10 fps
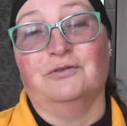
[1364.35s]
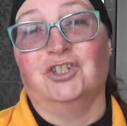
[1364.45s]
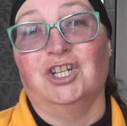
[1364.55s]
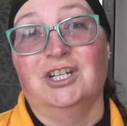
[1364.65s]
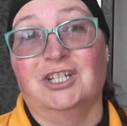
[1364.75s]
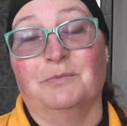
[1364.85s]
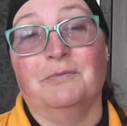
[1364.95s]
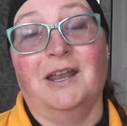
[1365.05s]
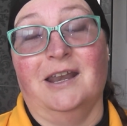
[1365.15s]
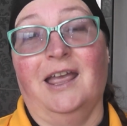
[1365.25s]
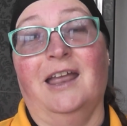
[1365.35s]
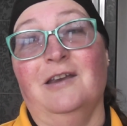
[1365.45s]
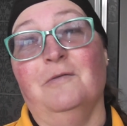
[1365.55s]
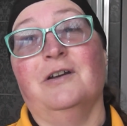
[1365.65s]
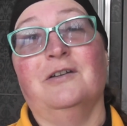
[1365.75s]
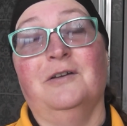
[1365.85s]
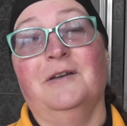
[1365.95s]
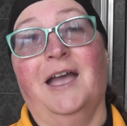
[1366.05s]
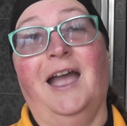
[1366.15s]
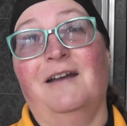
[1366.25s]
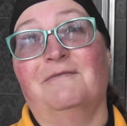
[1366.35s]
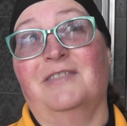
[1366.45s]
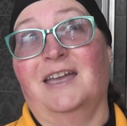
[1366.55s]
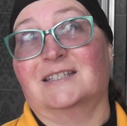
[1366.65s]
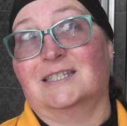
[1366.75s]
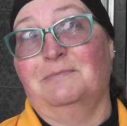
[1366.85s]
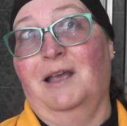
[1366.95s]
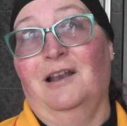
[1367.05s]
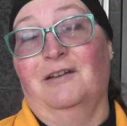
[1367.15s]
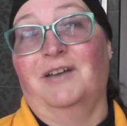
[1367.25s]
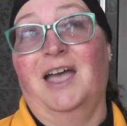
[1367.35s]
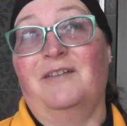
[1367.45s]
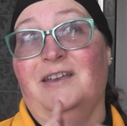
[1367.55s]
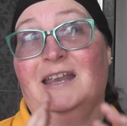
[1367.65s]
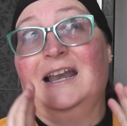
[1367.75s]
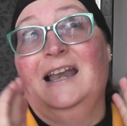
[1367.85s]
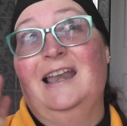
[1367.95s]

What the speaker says: for gingerbread and you want to have that smell of having